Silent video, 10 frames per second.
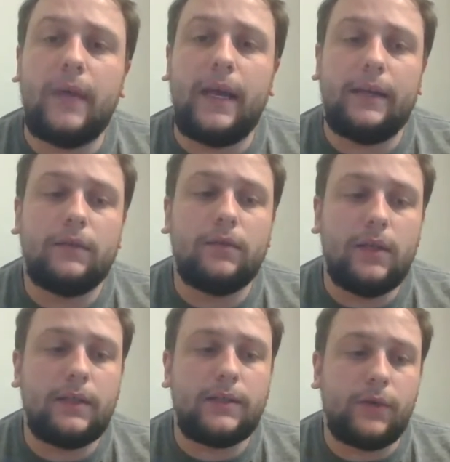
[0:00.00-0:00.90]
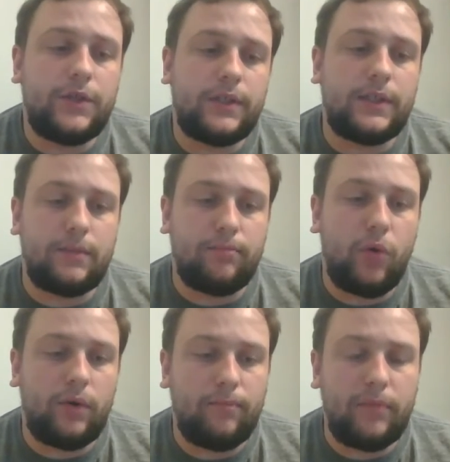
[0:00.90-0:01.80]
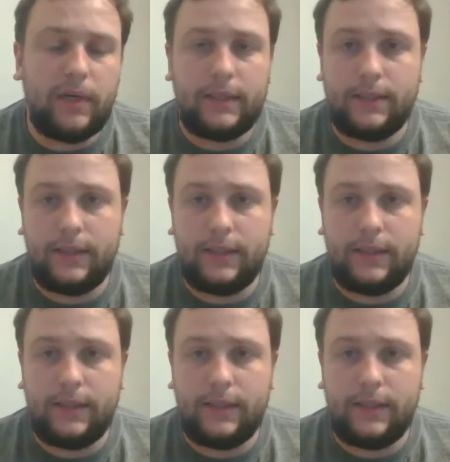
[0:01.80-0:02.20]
and so it's just as important. But it's